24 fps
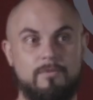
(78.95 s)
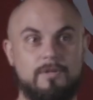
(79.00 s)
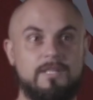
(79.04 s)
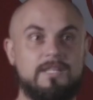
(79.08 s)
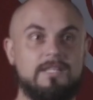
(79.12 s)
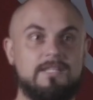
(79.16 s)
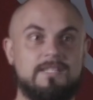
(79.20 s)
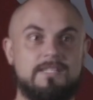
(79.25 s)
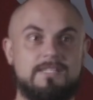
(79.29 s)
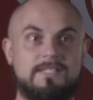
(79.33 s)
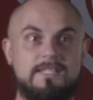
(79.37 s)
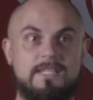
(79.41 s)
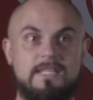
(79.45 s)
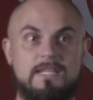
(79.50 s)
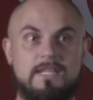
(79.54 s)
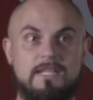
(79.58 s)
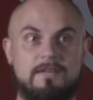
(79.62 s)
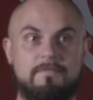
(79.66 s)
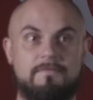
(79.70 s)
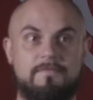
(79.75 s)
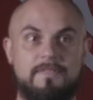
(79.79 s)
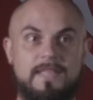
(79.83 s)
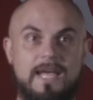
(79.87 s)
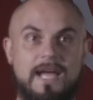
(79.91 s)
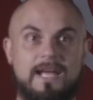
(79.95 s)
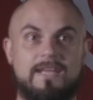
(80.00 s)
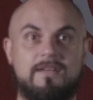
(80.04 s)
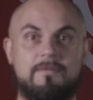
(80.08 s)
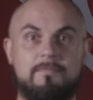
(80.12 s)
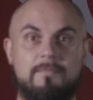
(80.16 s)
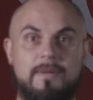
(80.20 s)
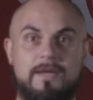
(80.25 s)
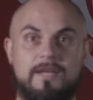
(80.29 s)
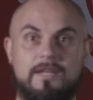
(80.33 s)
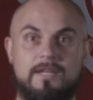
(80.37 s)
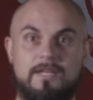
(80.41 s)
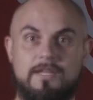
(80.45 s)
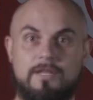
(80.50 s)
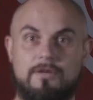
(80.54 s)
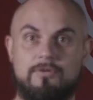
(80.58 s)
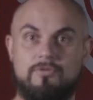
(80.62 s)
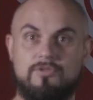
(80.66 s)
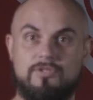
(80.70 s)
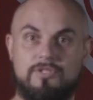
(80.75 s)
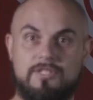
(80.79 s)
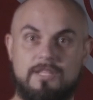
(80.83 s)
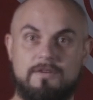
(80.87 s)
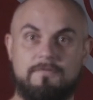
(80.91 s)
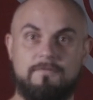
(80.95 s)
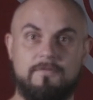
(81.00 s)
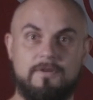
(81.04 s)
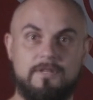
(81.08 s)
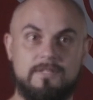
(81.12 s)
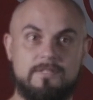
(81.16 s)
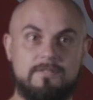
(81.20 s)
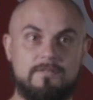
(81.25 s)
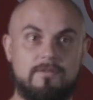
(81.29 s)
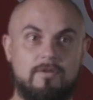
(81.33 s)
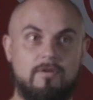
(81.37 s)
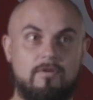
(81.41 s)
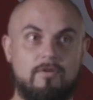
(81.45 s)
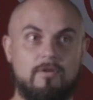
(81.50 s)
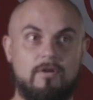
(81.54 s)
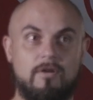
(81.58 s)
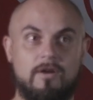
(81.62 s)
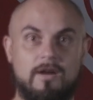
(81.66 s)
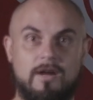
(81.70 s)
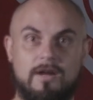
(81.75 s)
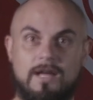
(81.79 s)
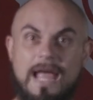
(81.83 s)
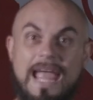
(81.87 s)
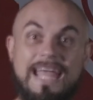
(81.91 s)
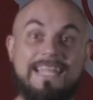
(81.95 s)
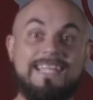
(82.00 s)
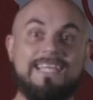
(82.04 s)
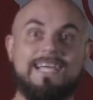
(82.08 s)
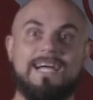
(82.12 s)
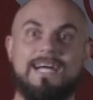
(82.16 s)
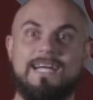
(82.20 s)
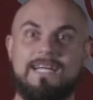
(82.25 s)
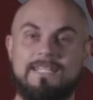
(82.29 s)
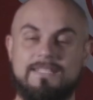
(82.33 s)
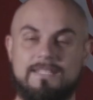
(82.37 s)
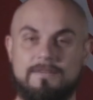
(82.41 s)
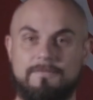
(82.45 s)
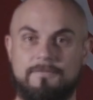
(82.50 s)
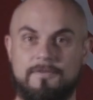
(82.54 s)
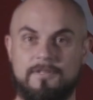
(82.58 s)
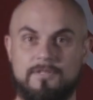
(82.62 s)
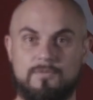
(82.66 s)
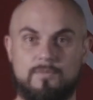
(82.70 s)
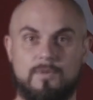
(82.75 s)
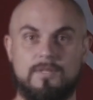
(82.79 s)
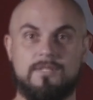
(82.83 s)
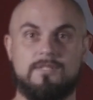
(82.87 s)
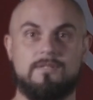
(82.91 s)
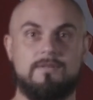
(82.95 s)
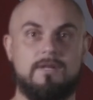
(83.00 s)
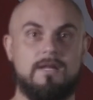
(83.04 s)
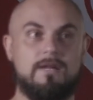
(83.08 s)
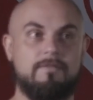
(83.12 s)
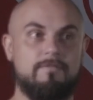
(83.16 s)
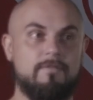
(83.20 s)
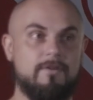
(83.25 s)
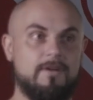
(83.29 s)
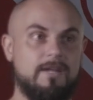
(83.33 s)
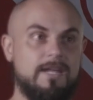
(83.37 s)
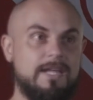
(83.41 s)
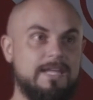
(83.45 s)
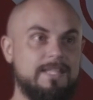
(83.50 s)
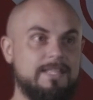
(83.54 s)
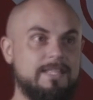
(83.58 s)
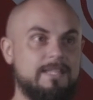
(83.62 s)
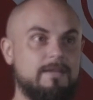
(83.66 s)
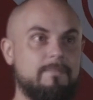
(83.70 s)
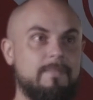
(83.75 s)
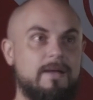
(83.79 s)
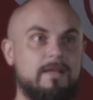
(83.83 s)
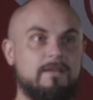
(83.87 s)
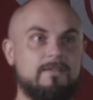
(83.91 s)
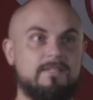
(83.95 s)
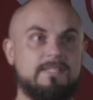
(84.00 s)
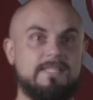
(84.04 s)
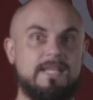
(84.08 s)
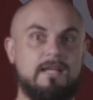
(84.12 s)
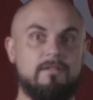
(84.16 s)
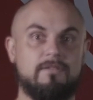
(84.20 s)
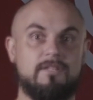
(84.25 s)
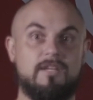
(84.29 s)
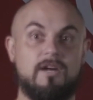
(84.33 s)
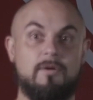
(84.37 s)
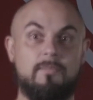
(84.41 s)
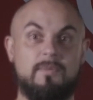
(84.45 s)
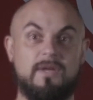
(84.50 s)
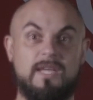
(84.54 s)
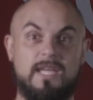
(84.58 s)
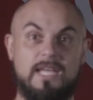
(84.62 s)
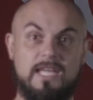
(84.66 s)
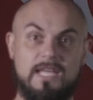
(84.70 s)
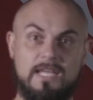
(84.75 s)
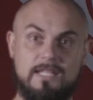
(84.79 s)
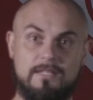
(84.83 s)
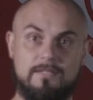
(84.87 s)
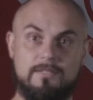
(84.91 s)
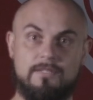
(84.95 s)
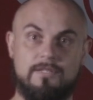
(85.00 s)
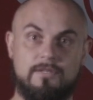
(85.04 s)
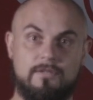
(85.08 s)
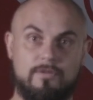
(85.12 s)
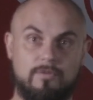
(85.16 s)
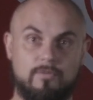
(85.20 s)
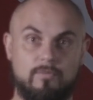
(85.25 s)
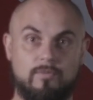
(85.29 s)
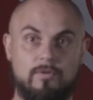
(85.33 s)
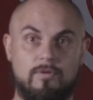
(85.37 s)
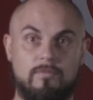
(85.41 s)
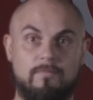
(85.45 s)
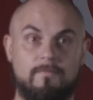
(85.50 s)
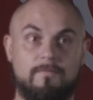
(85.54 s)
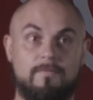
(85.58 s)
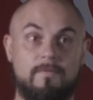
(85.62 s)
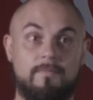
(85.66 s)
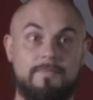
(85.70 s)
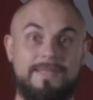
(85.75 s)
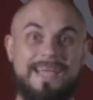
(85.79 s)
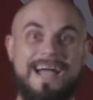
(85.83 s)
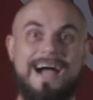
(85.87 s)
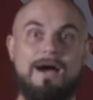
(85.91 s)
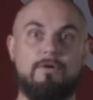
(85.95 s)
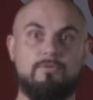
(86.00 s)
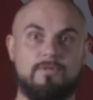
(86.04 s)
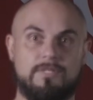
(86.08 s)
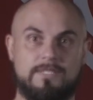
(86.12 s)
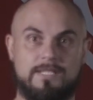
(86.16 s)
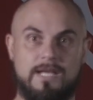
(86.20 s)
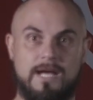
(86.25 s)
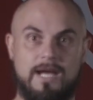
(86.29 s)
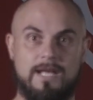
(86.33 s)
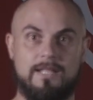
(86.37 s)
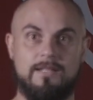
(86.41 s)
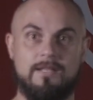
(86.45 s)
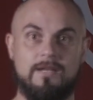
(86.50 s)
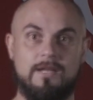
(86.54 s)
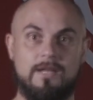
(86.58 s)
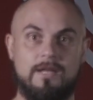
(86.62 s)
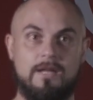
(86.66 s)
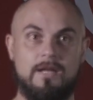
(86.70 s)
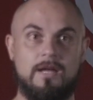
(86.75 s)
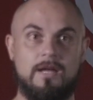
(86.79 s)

we're gonna see if that can make a huge difference, or any kind of difference whatsoever, in the amount of sound coming into the room from the outside.